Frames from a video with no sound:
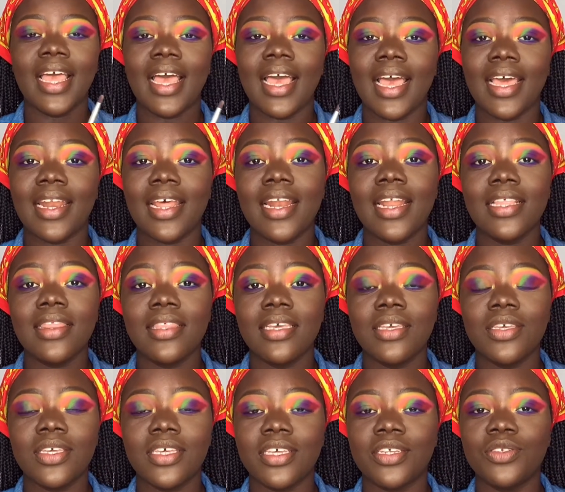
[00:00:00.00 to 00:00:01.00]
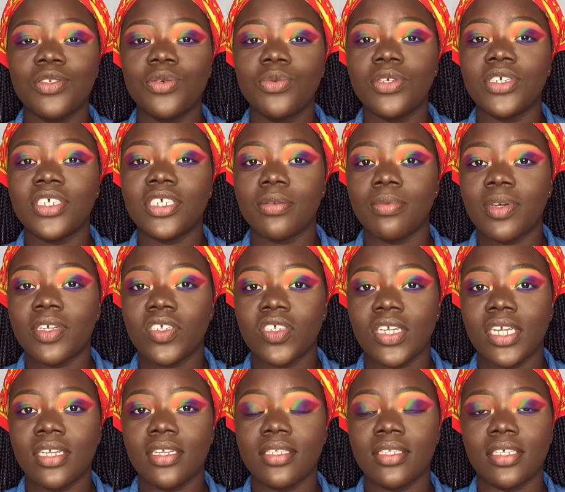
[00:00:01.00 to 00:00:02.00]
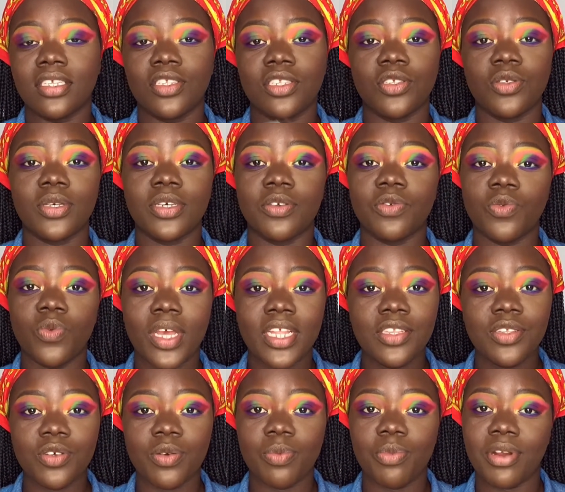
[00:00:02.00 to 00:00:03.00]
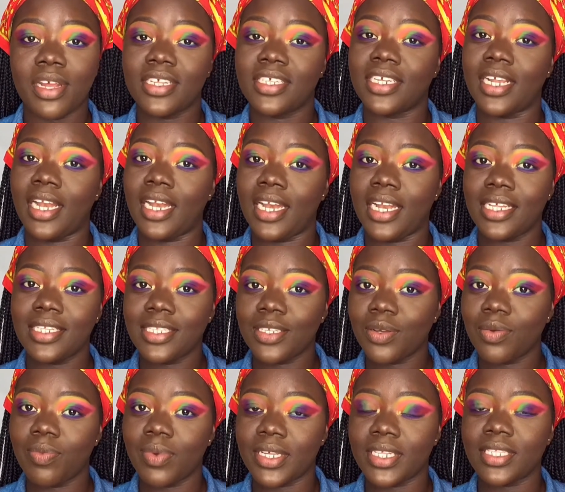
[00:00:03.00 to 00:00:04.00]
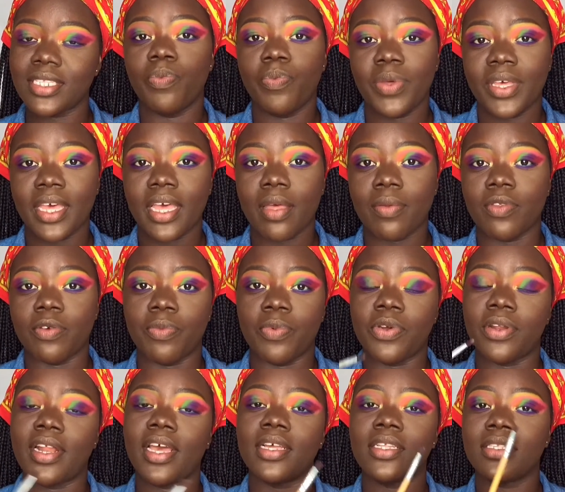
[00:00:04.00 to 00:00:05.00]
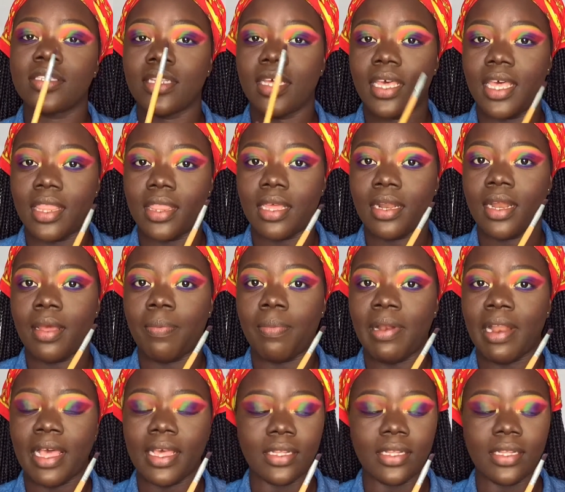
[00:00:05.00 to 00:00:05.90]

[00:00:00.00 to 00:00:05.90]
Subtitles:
Another thing you can do with shimmer shades is you can wet your brush a little bit, pick up the product and then apply